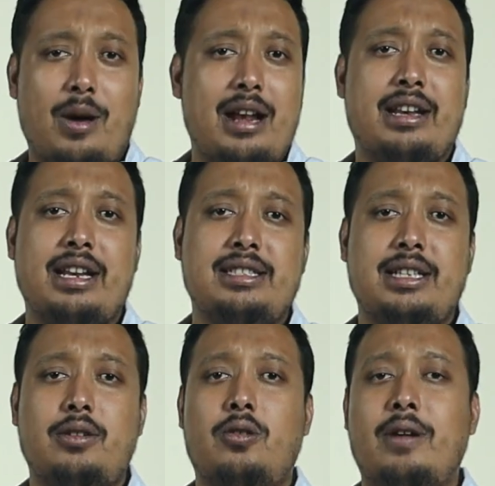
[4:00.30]

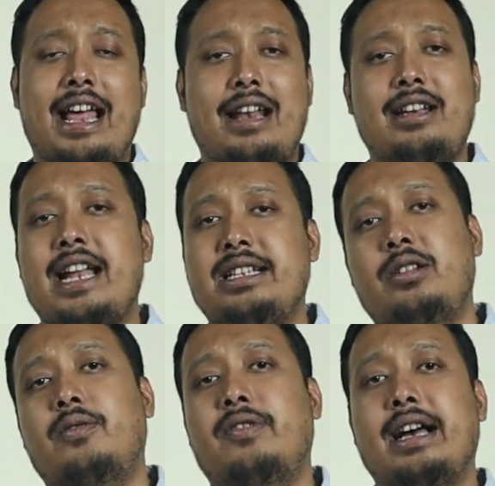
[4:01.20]
130,
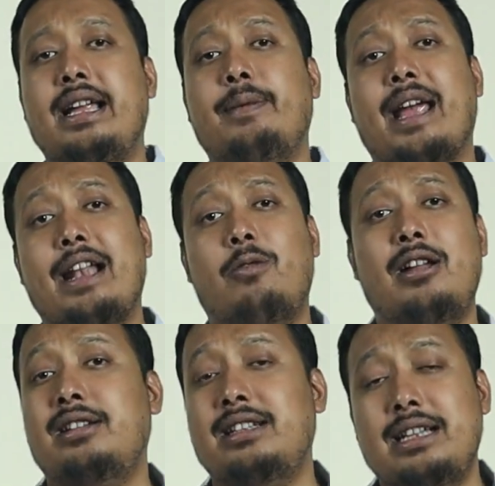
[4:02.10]
L805,
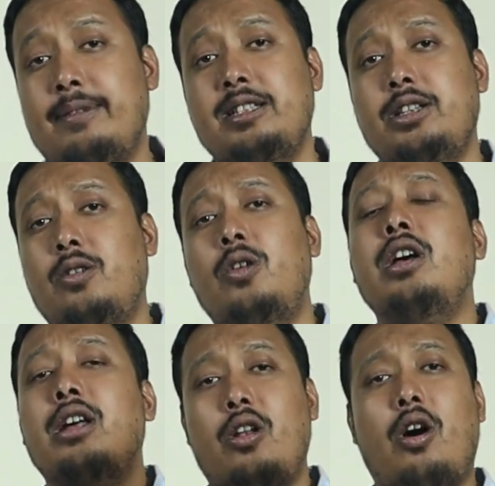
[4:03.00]

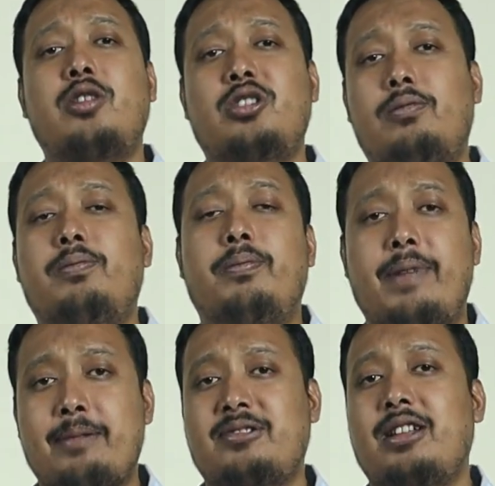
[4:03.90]
L1300, lots of
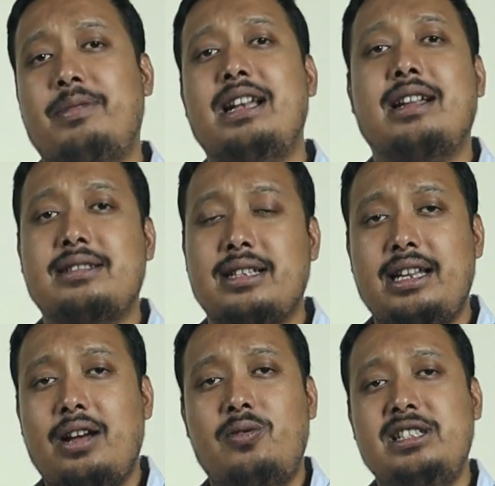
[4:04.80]
Epson printers are
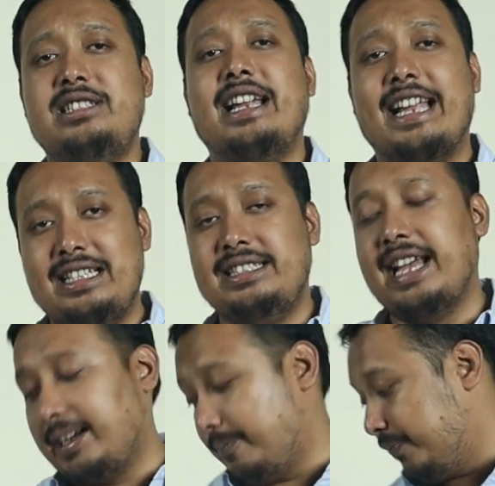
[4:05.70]
there which are
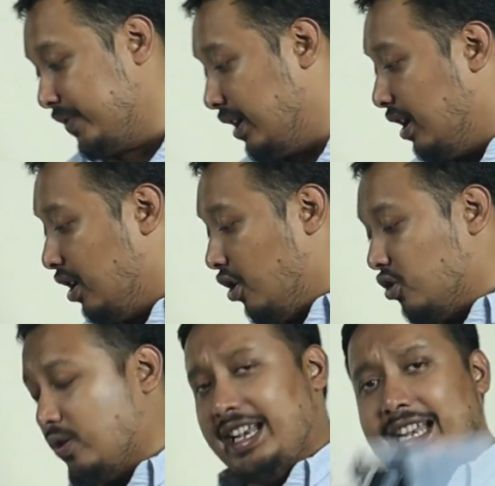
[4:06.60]
inkjet.
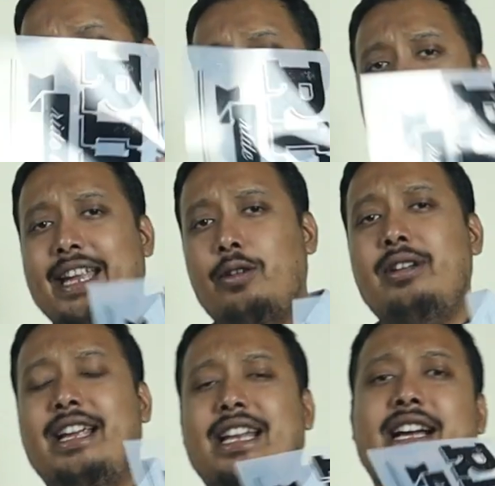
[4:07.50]
So in inkjet, you
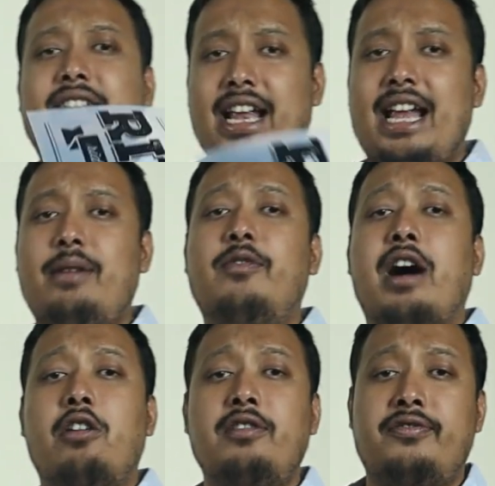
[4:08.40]
will get a great
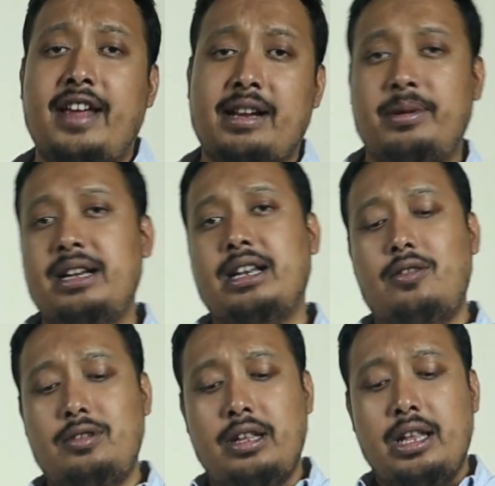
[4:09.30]
wow effect
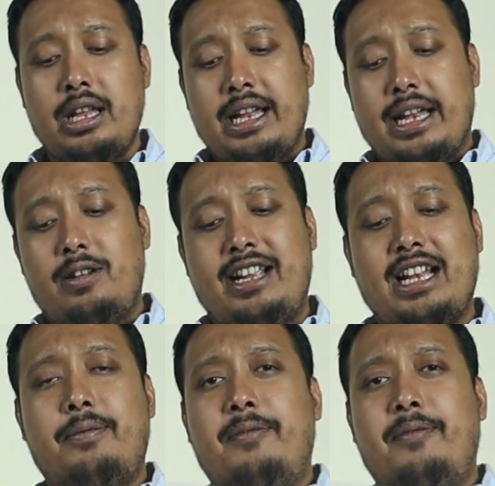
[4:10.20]
printout. You will get a